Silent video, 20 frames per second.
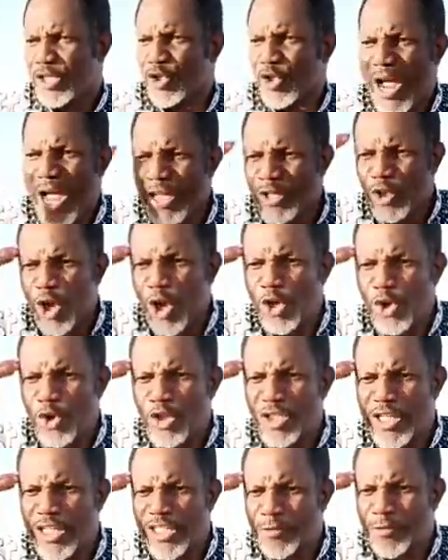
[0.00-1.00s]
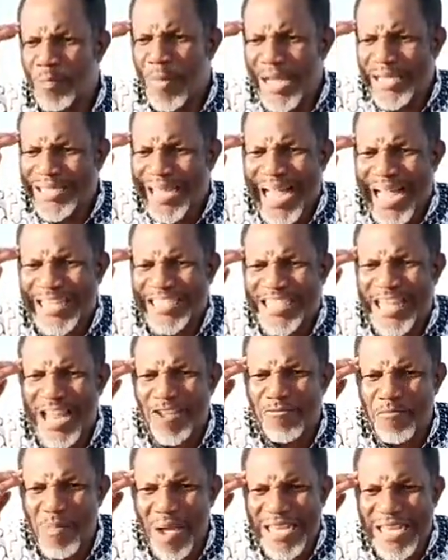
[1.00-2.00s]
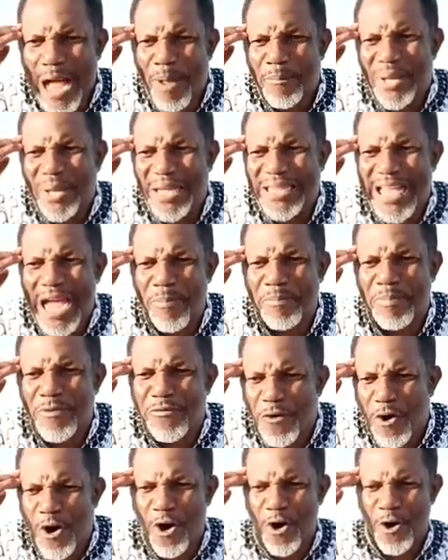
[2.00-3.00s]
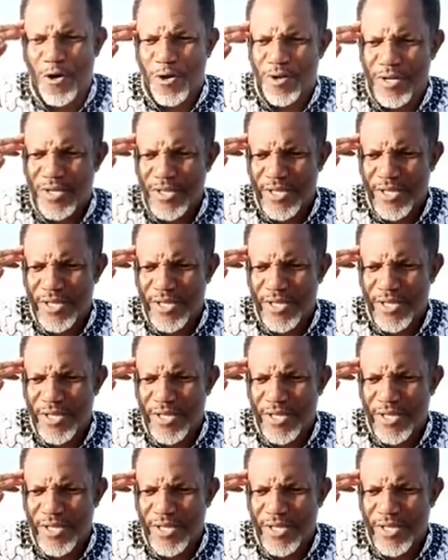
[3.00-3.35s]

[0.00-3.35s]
trying to use this mental enslavement that have been there before.